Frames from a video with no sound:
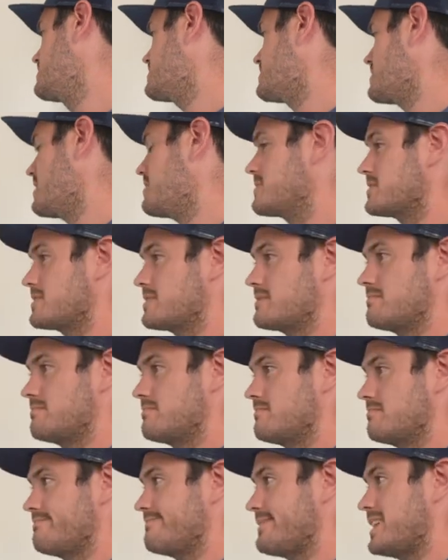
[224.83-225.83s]
So that was
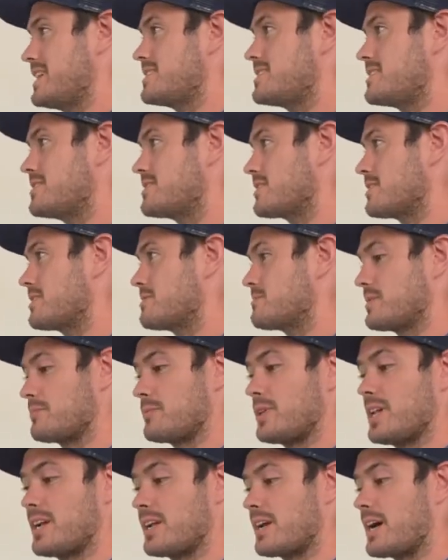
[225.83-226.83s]
easy terms. I'm
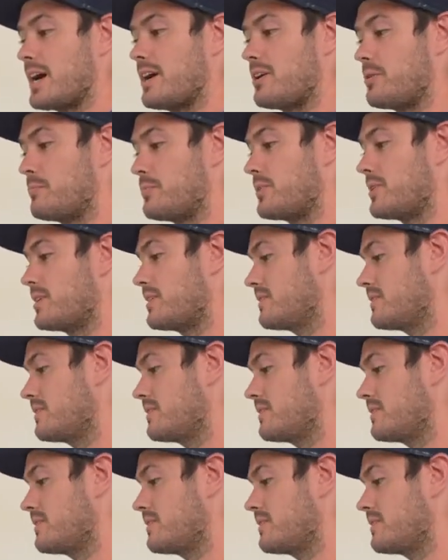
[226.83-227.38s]
glad Kyle put